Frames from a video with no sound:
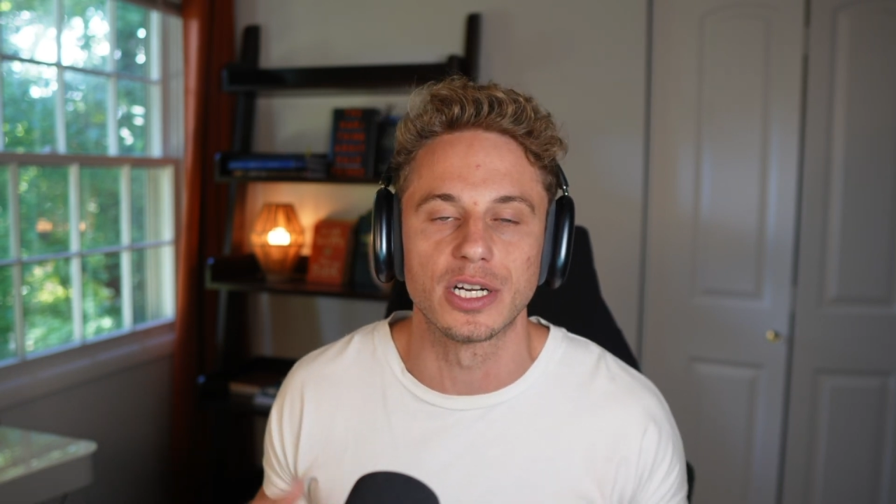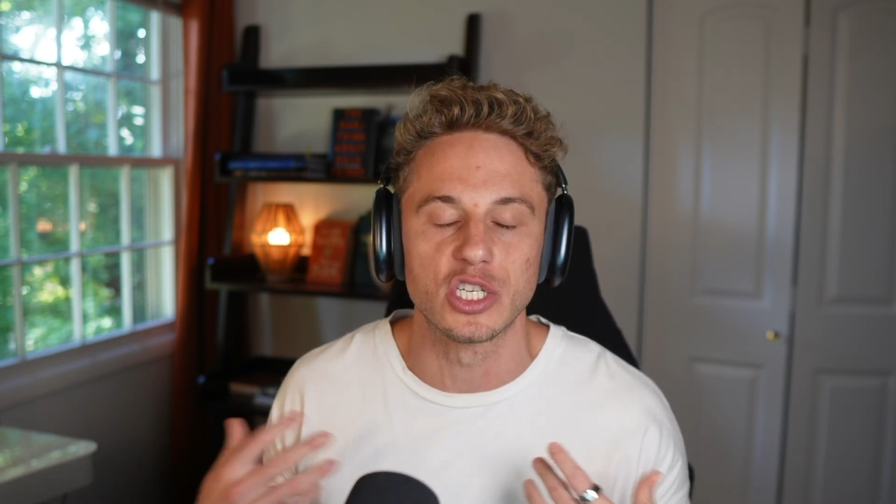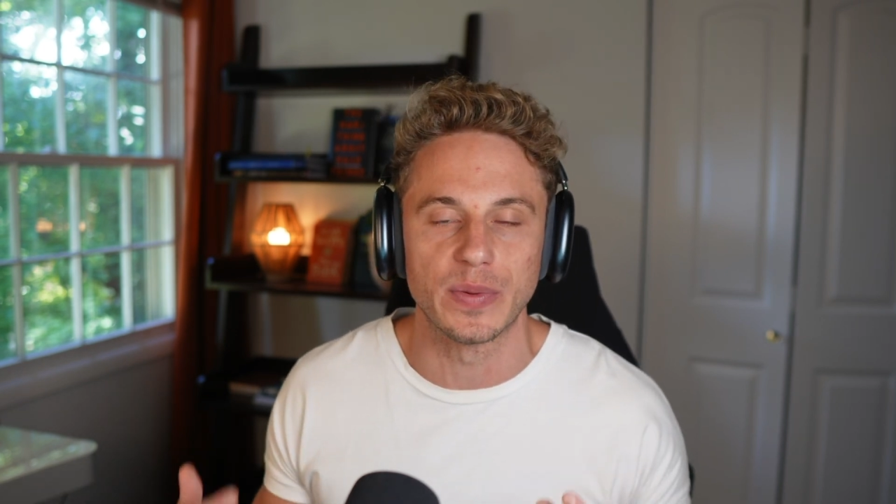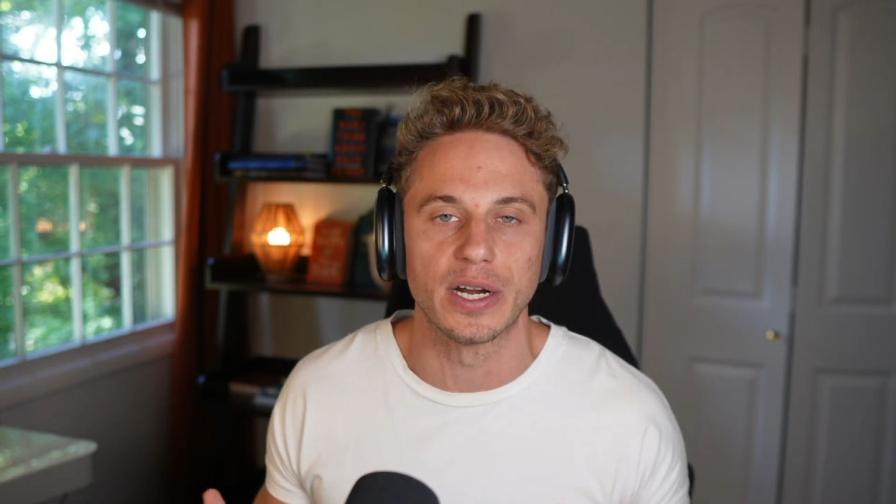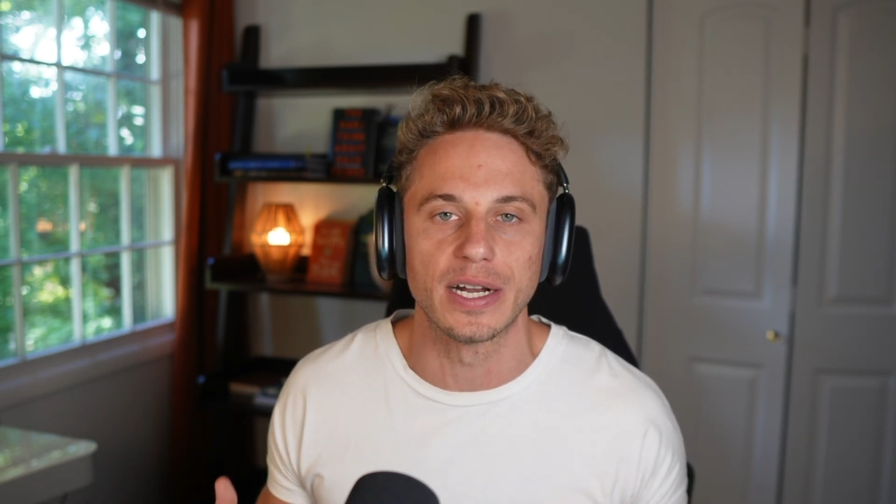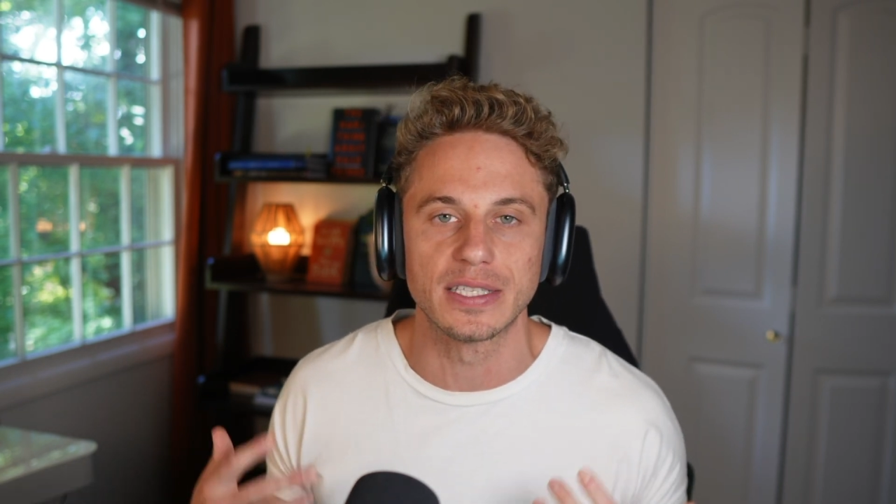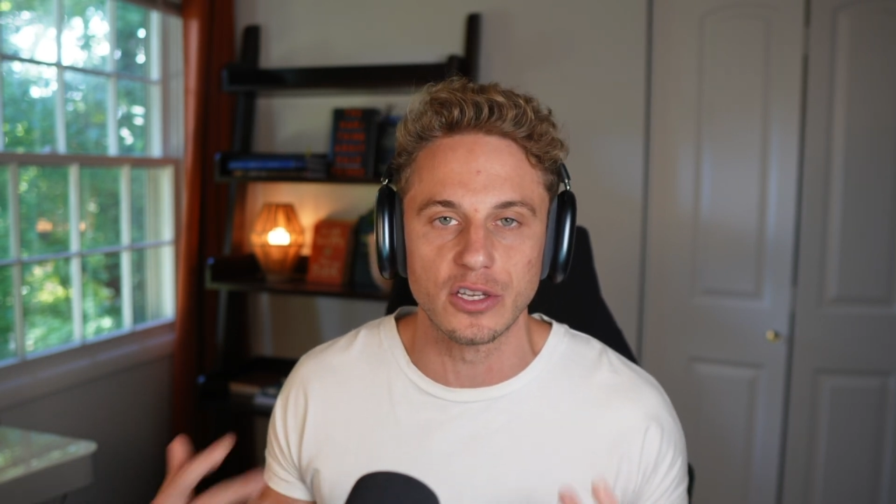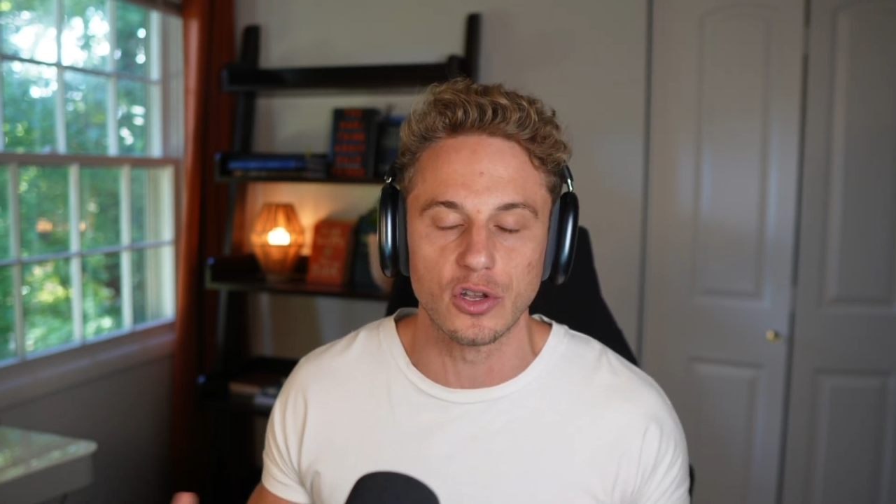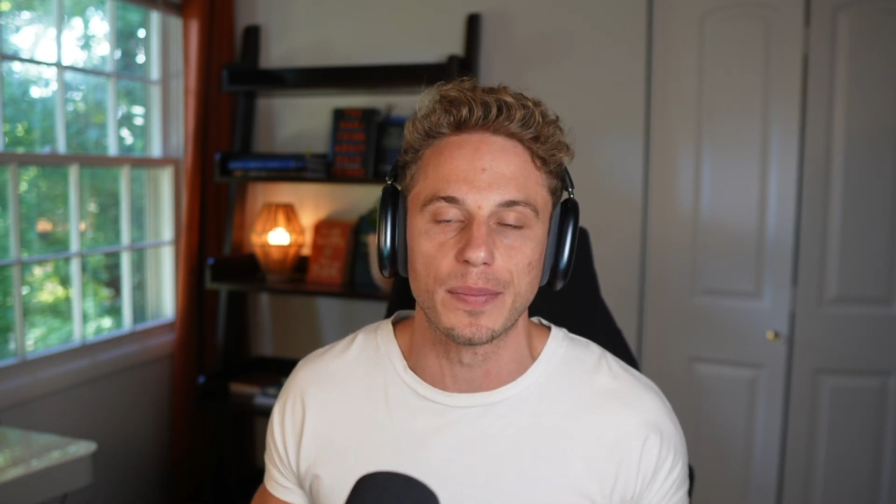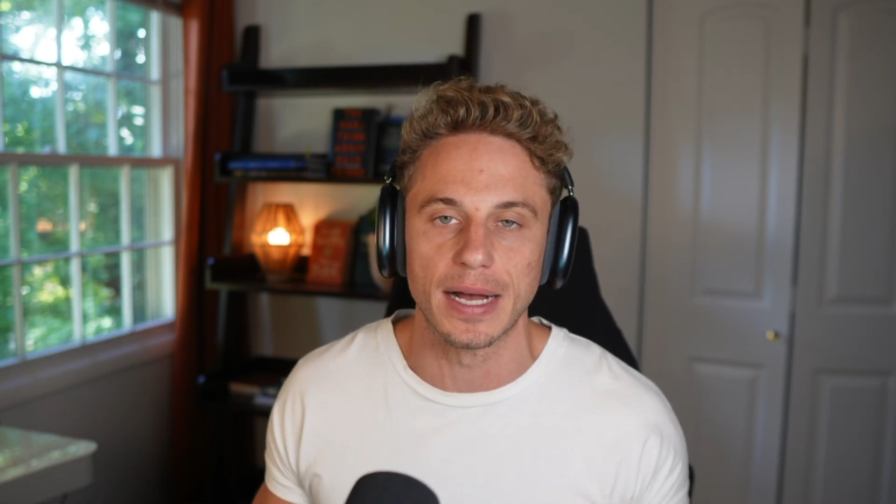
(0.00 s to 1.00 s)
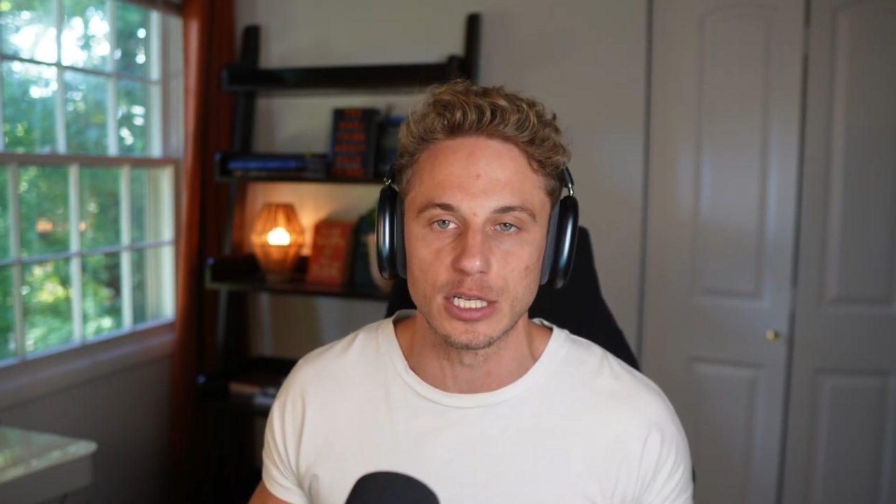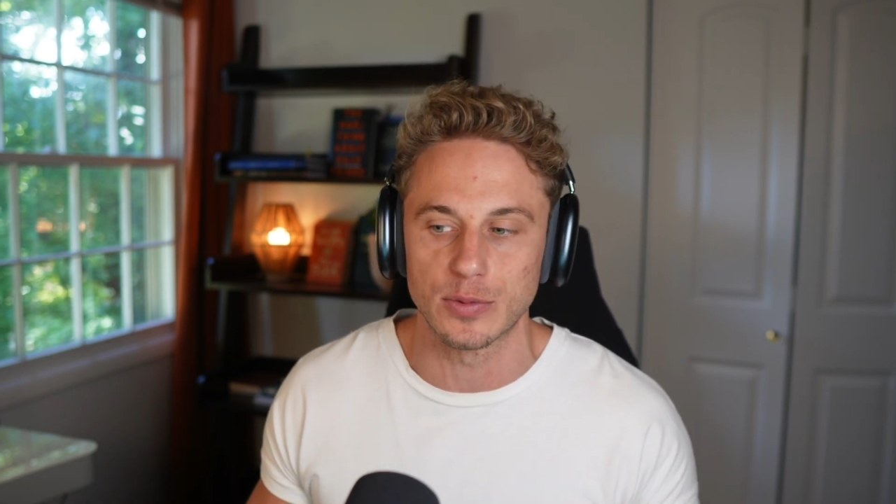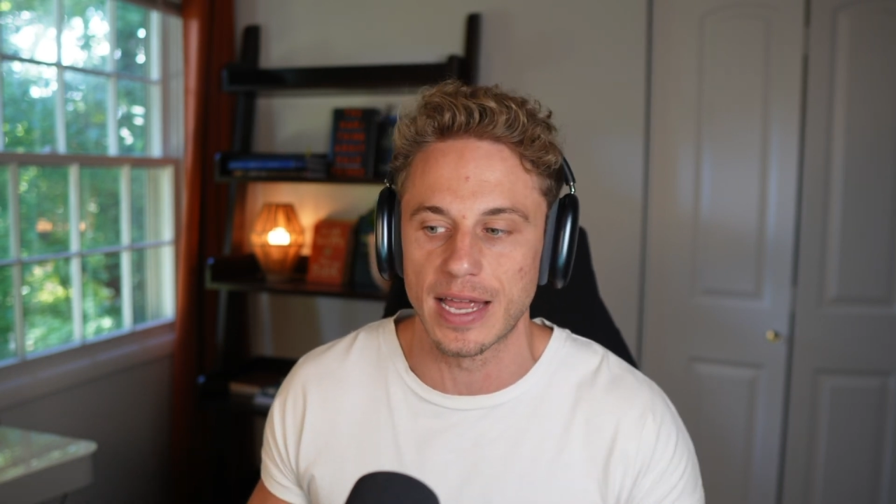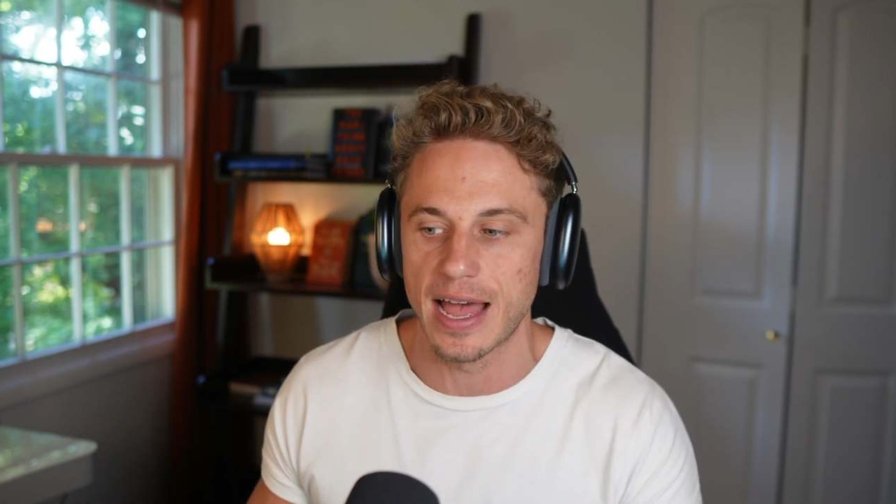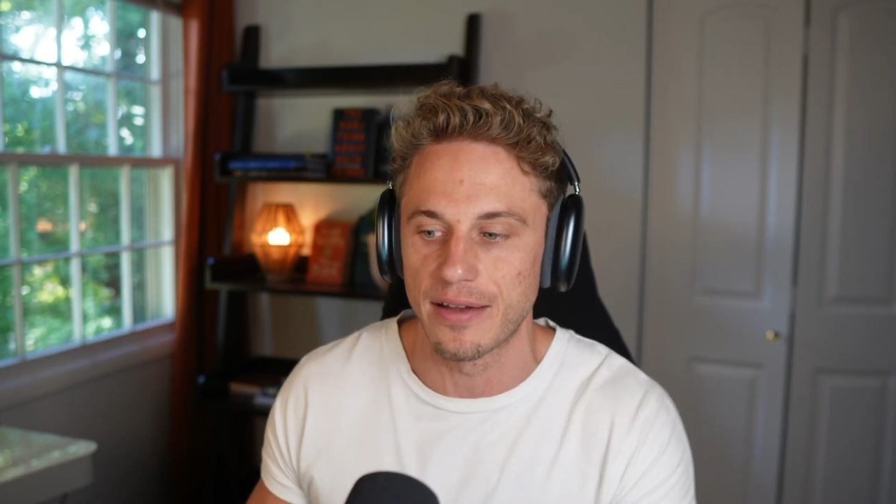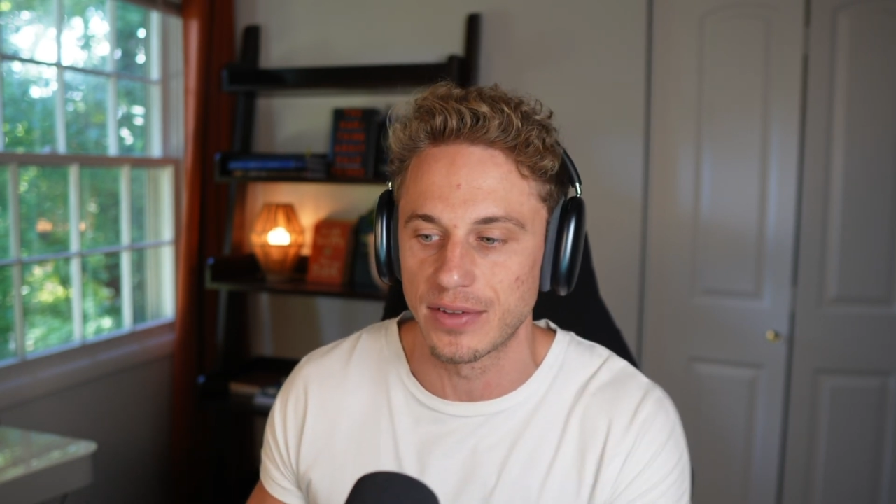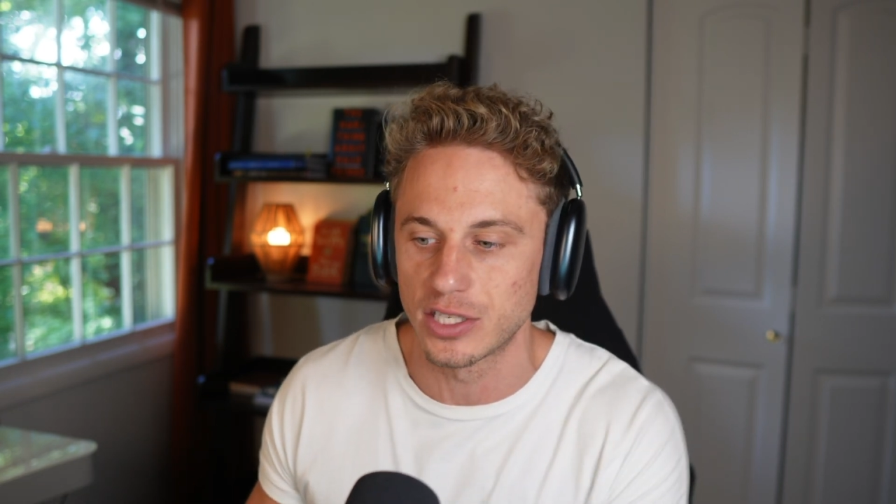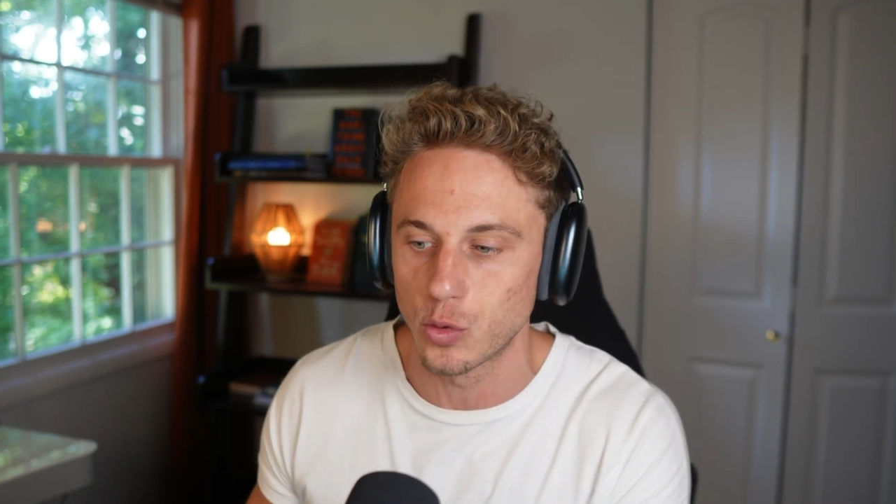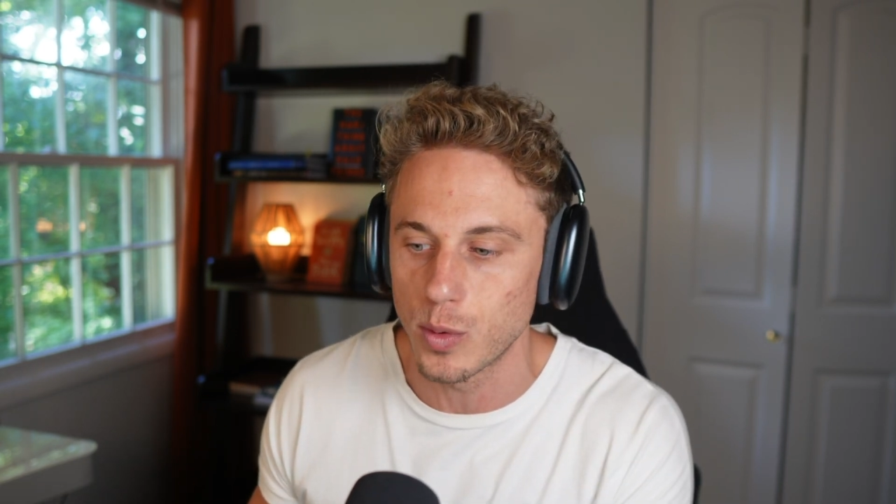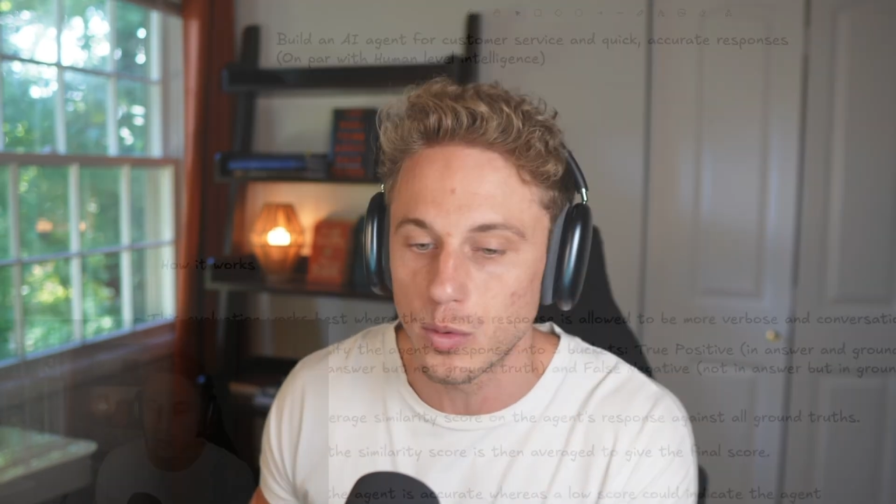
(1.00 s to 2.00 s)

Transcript: experience that you could possibly have. And so we want